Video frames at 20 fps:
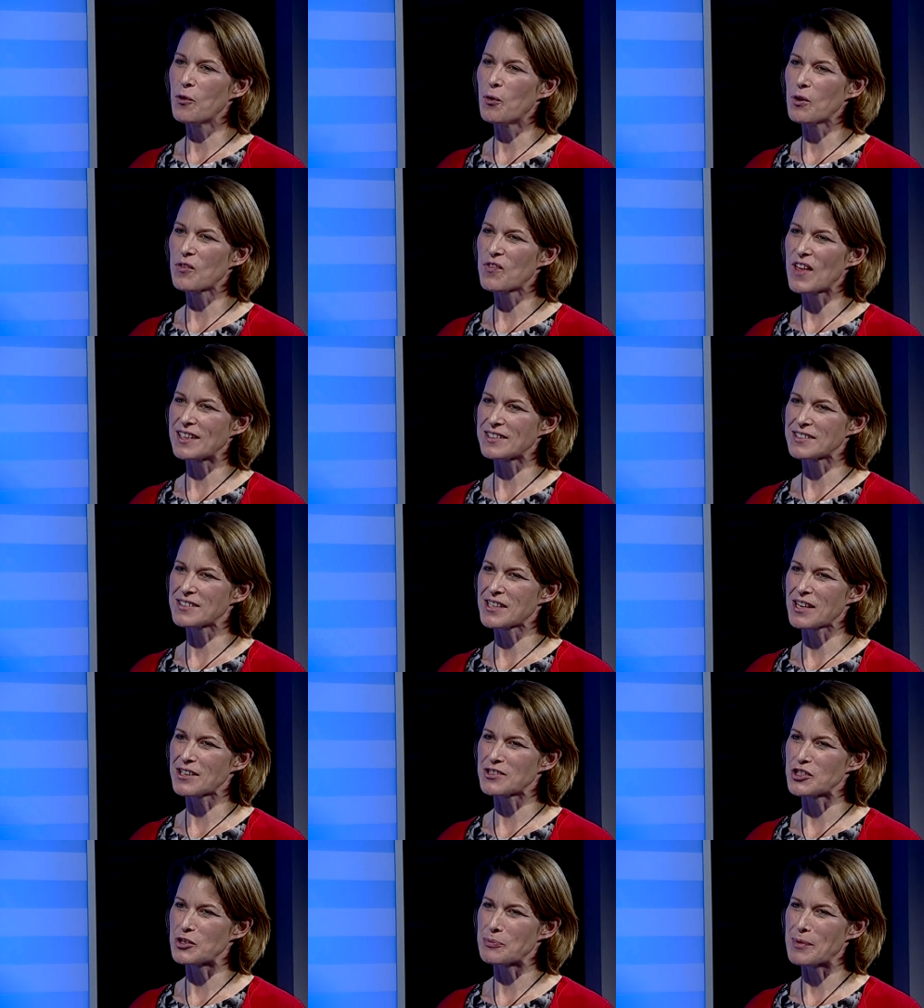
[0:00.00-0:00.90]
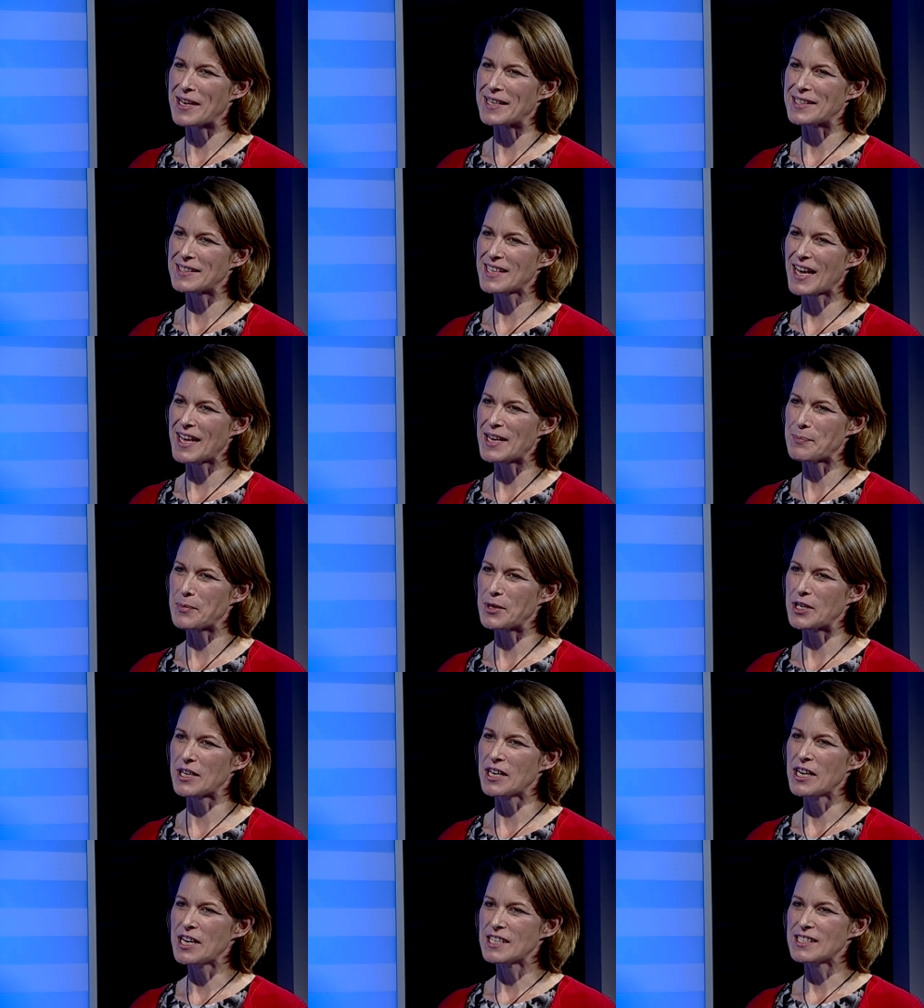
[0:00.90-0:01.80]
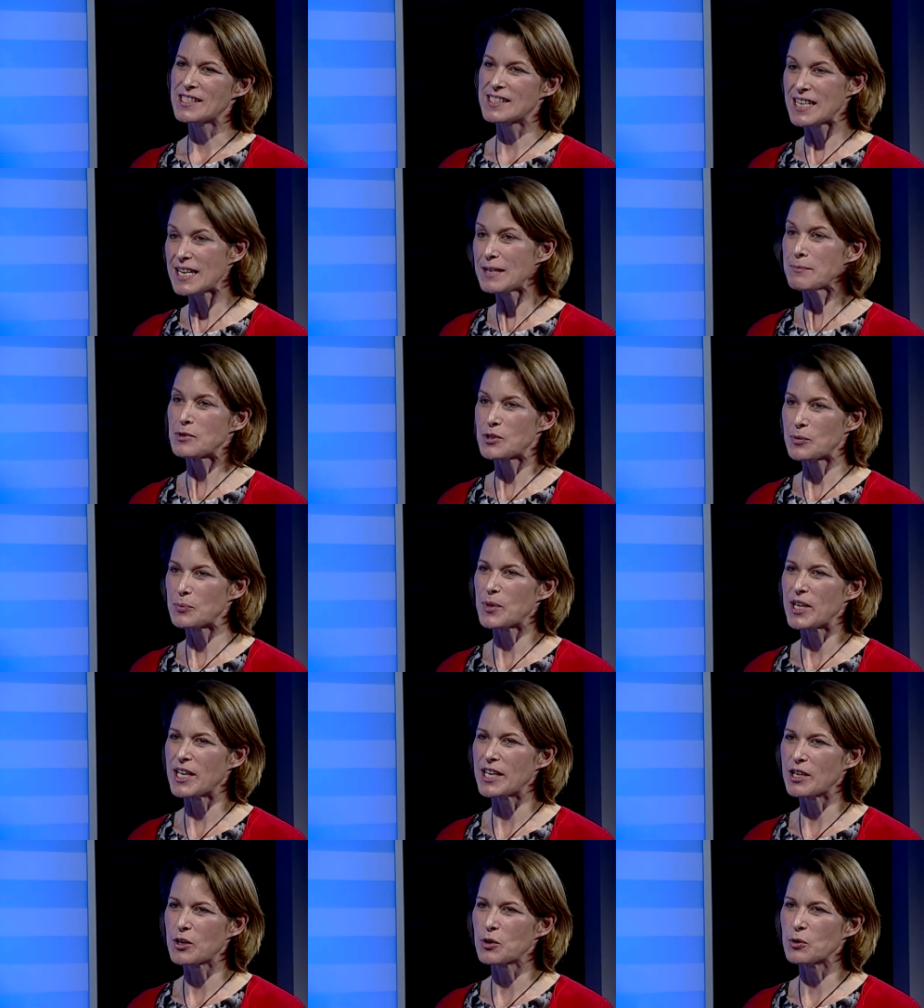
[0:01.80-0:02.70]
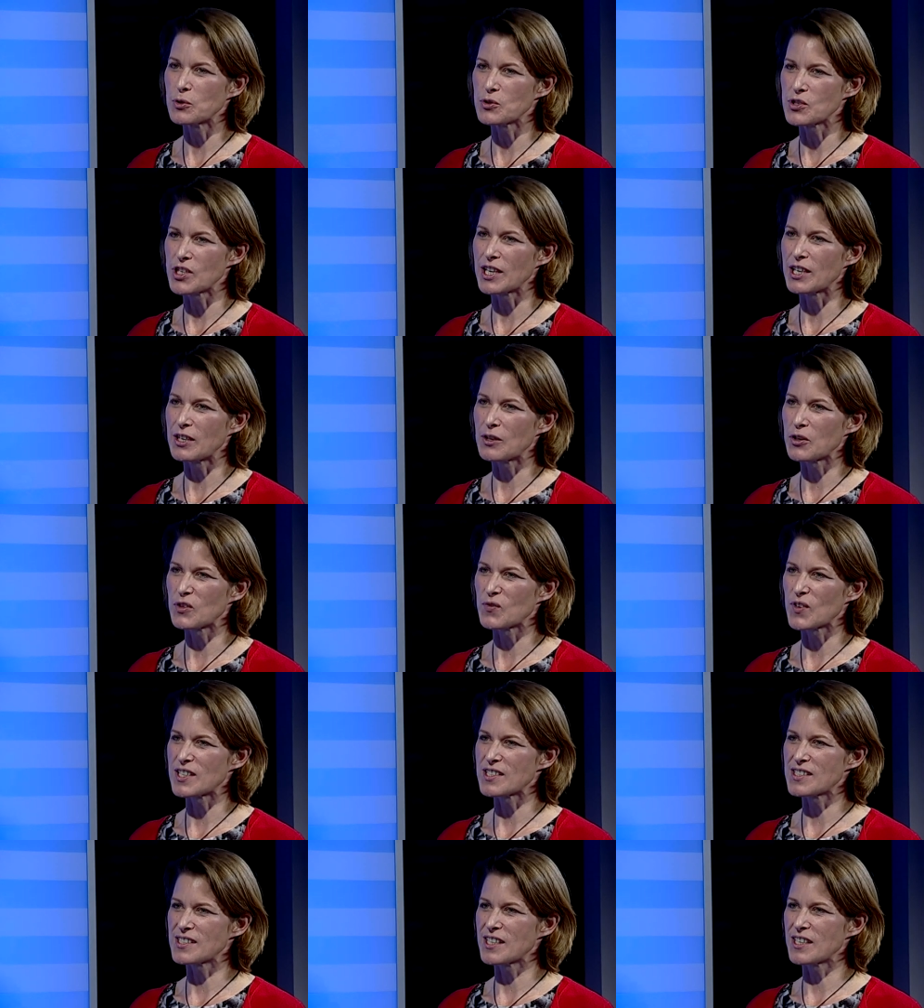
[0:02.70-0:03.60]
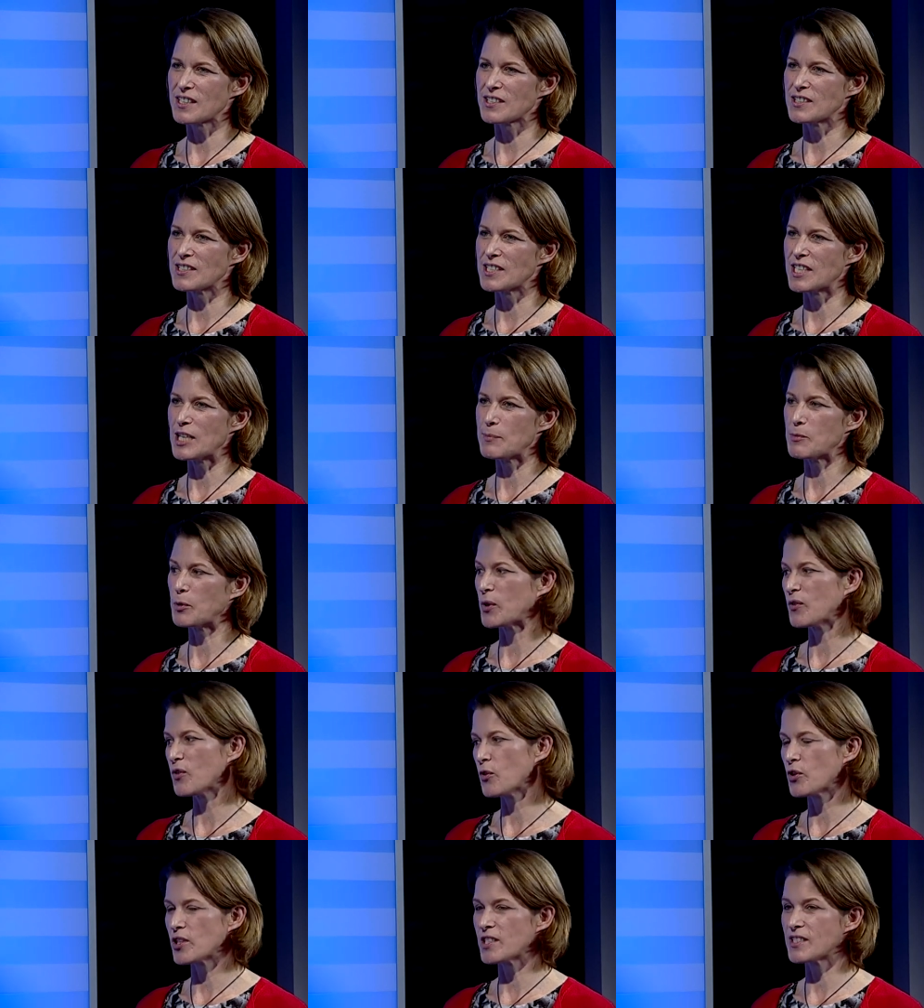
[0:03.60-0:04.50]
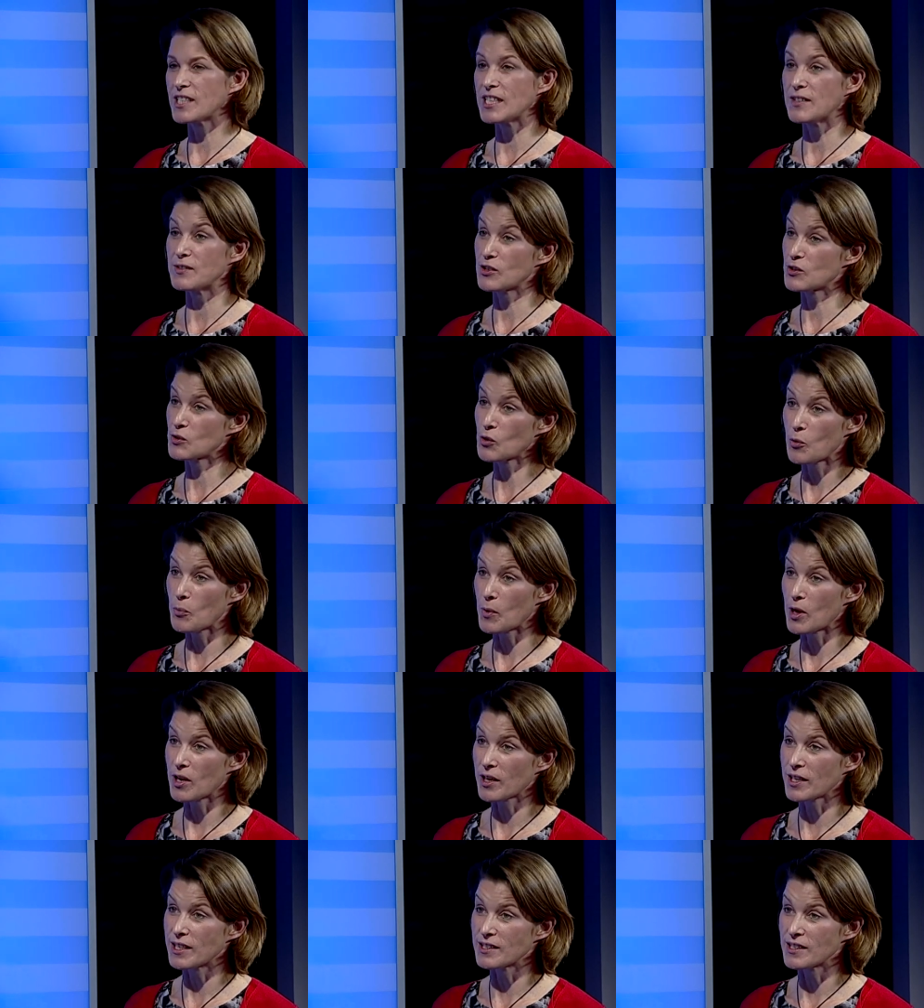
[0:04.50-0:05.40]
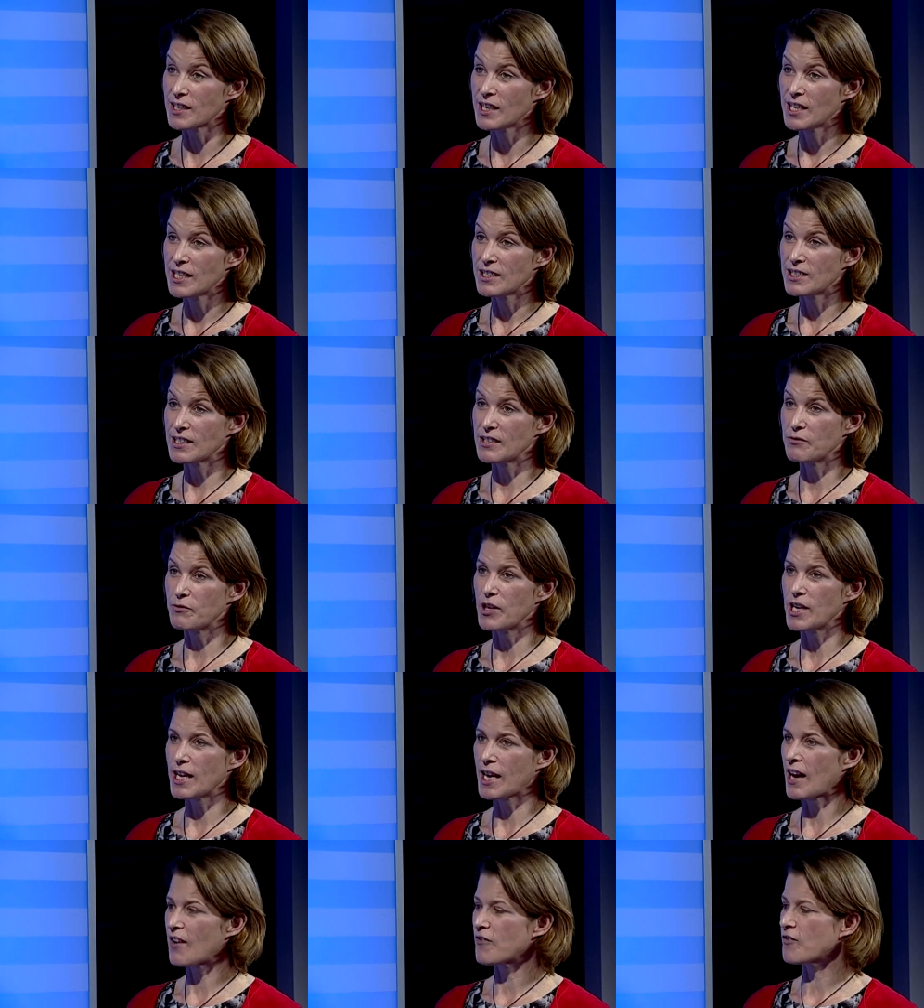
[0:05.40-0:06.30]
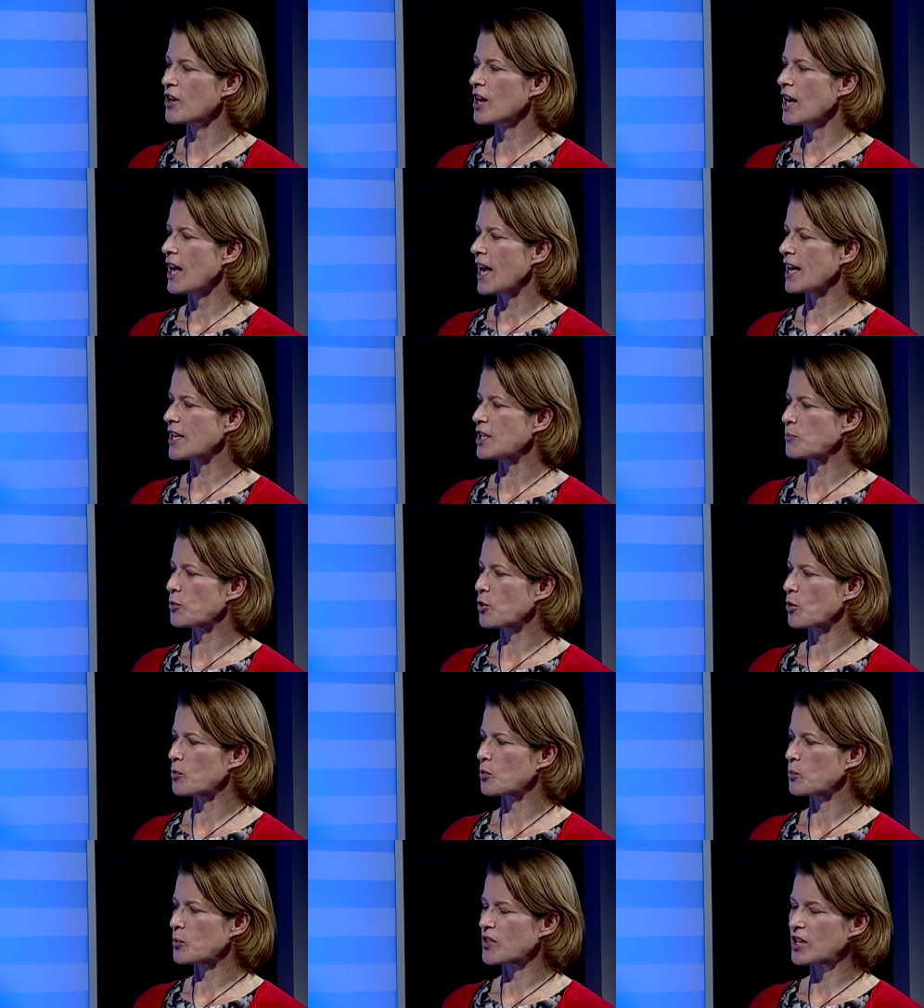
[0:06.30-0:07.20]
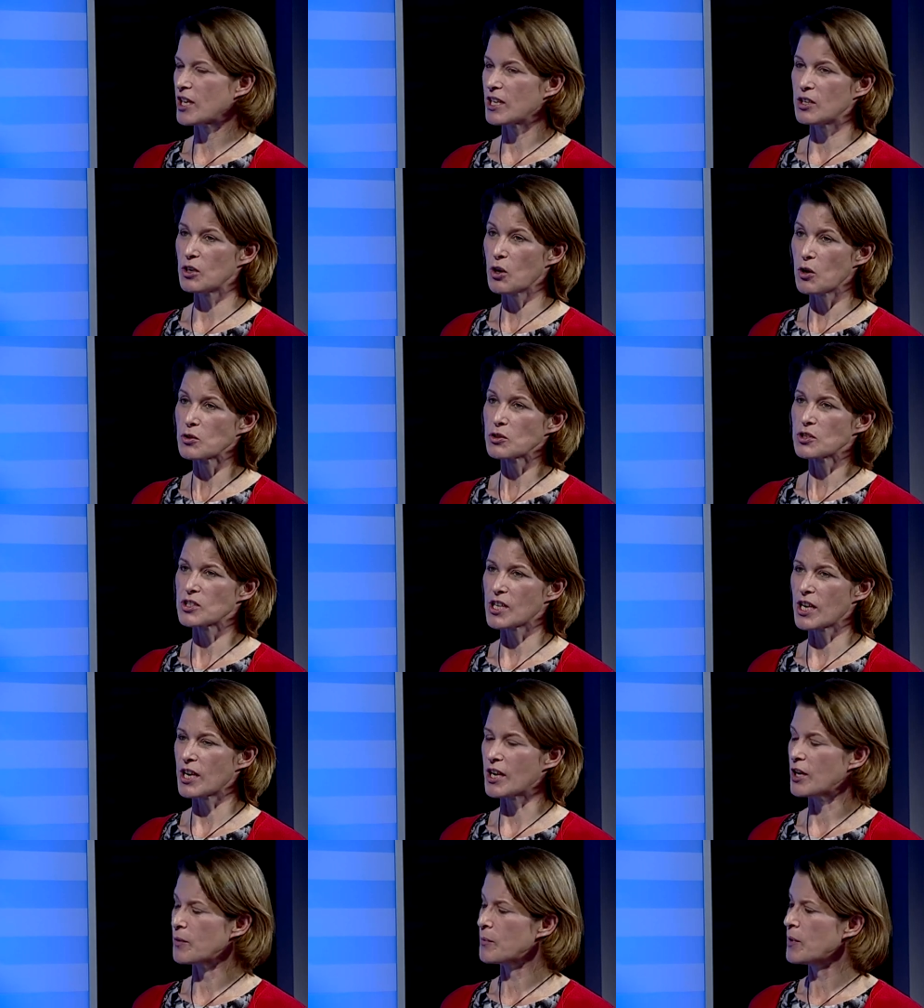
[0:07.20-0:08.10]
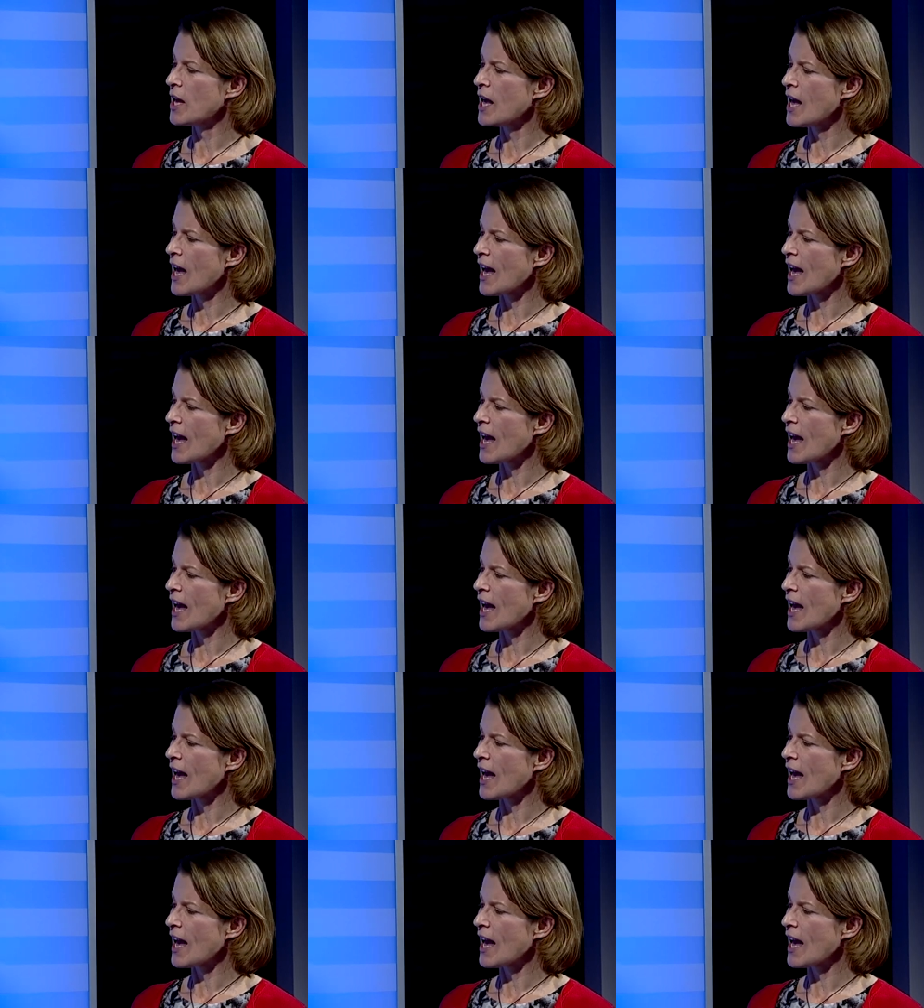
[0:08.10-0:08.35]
all of that discussion about taper seemed to be causing a lot of uncertainty, but we've already seen the stock market market didn't really have any problem with it long term.